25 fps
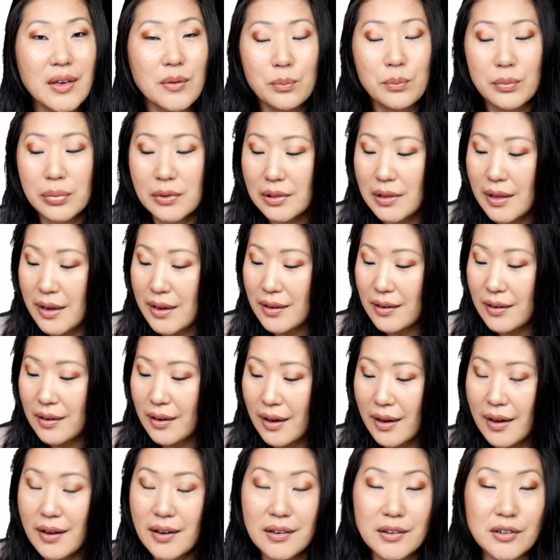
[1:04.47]
a blank
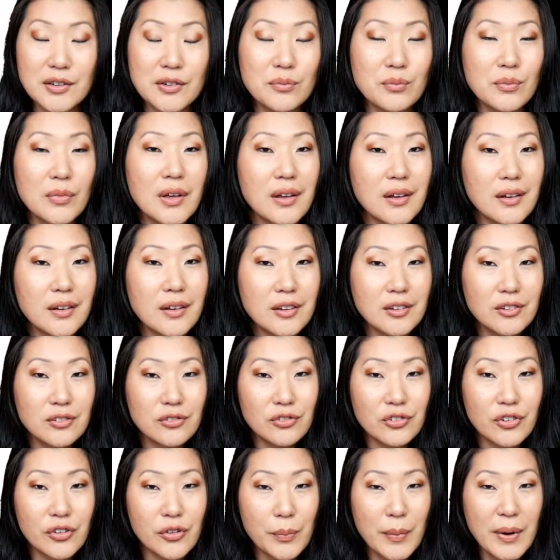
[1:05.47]
item
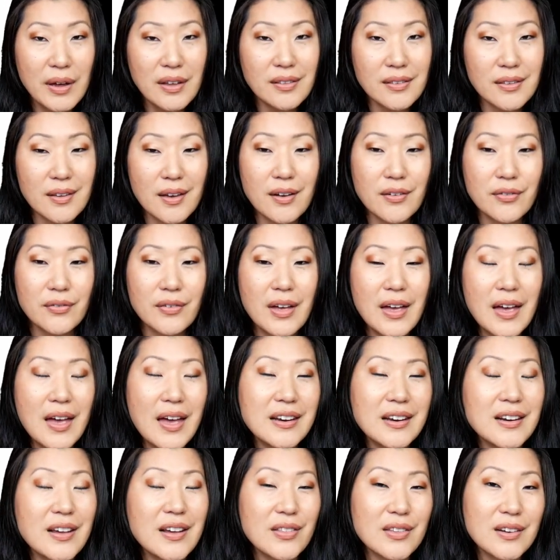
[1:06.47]
just by itself.
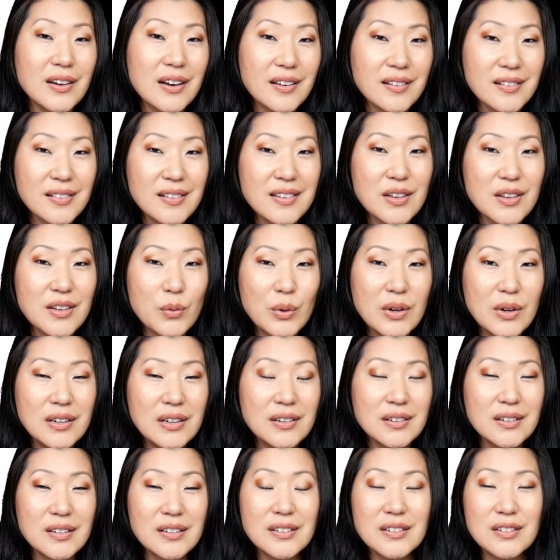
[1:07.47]
Now the next thing that we
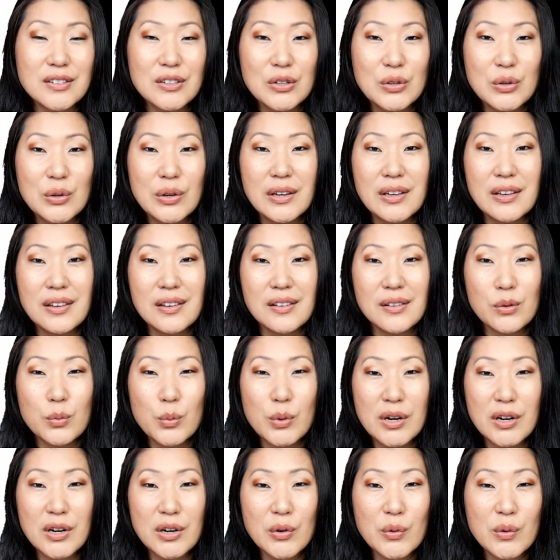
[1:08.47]
need to do
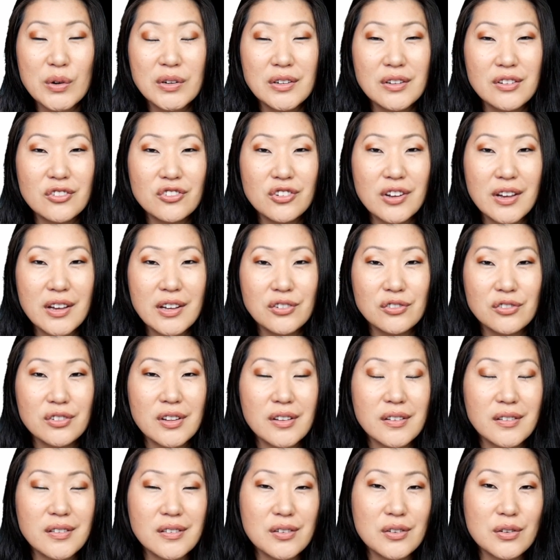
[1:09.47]
is we are going to change
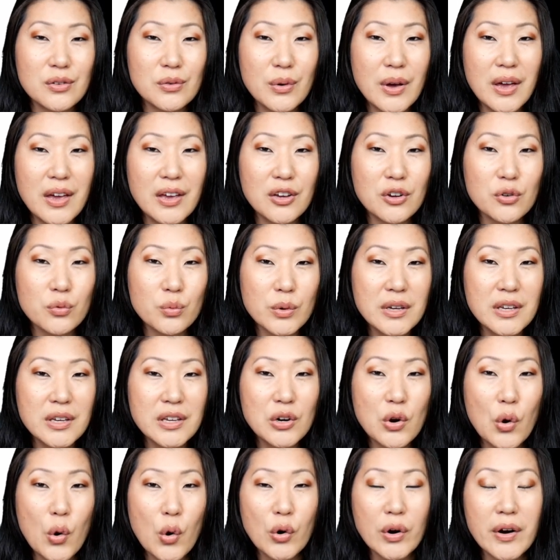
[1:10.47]
this to a
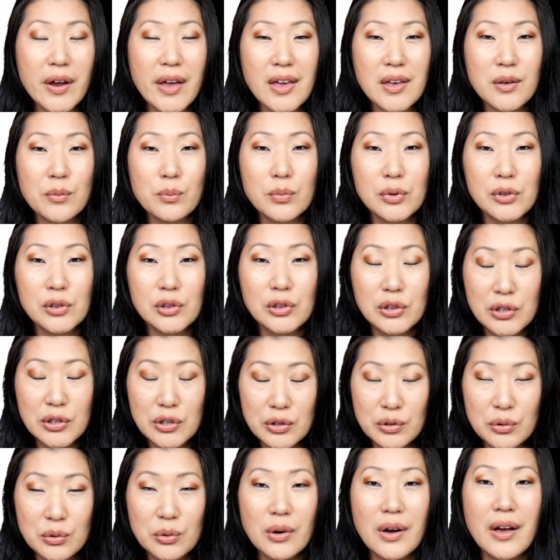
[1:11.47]
green or a
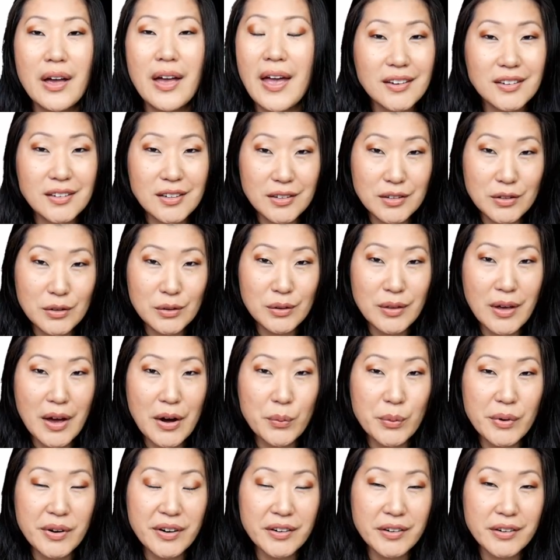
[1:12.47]
blue. To do
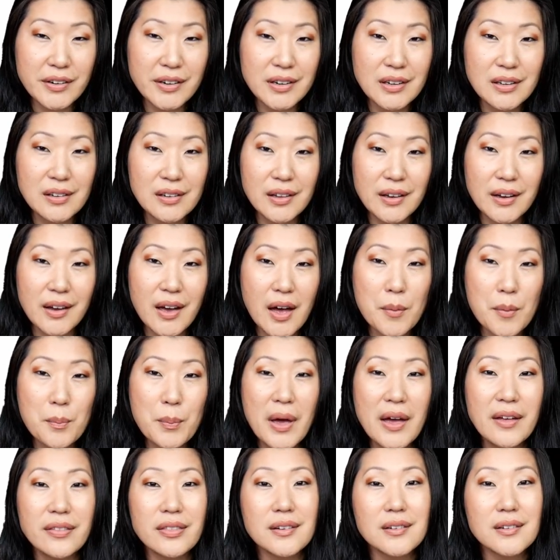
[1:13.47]
that we are going to click up
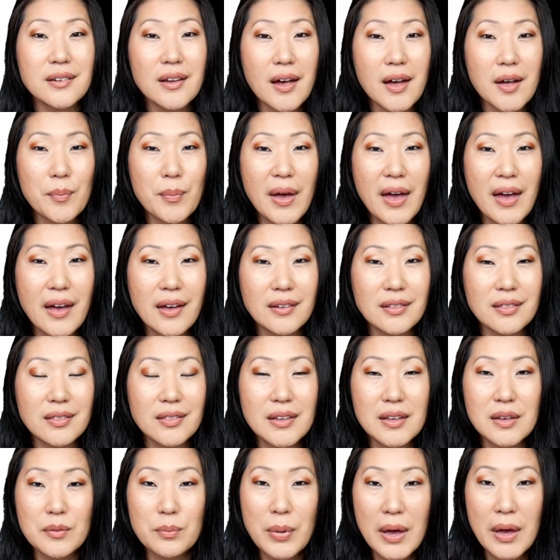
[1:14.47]
at the top at
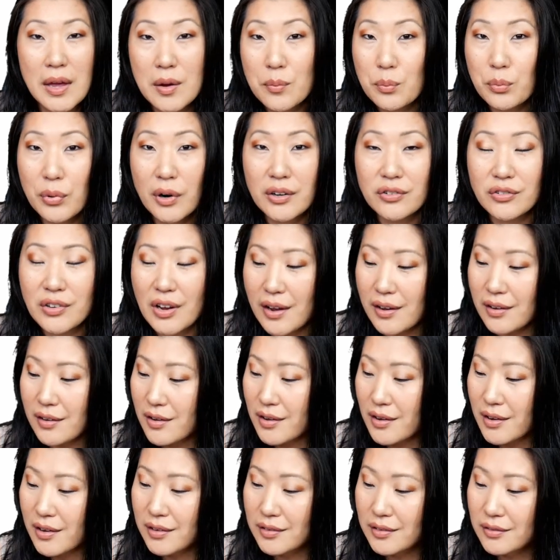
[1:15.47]
the paintbrush
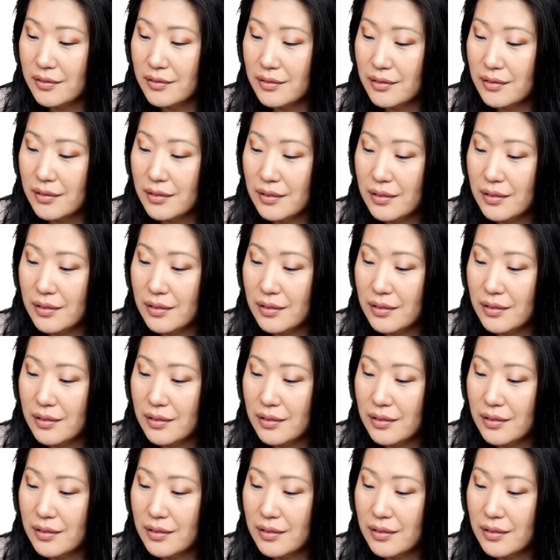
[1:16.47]
icon.